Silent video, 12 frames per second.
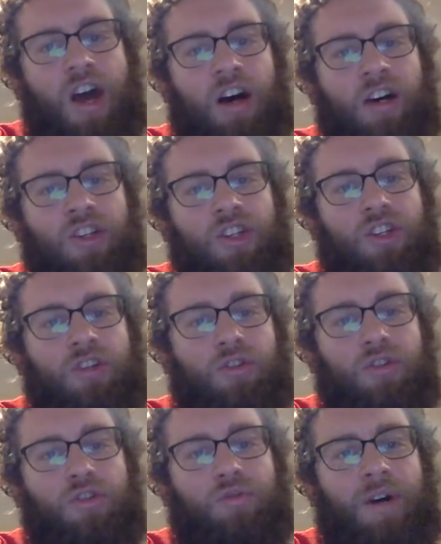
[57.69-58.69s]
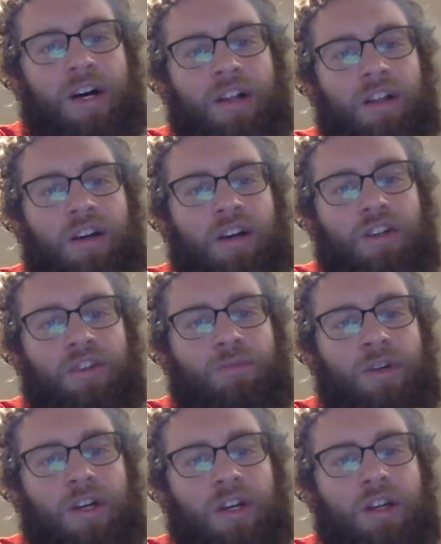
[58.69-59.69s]
I'd still use my last
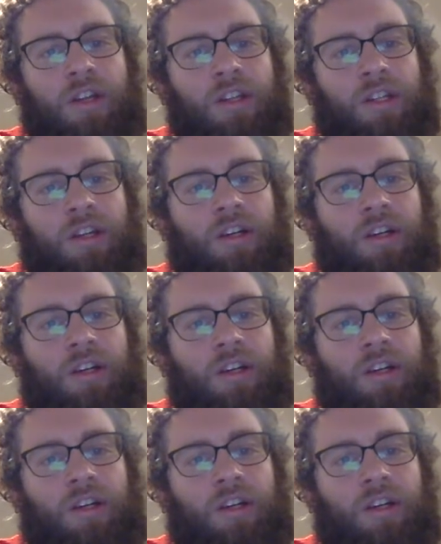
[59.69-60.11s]
breath to